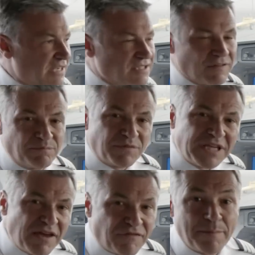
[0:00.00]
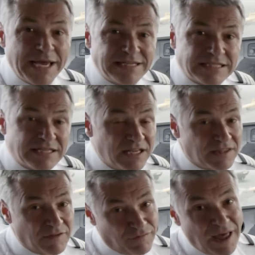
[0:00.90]
is the, the F M S,
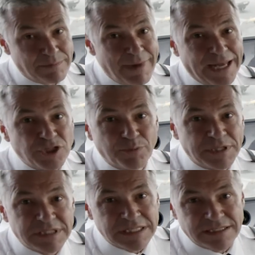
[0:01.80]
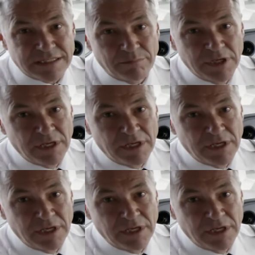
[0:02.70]
the flight management system.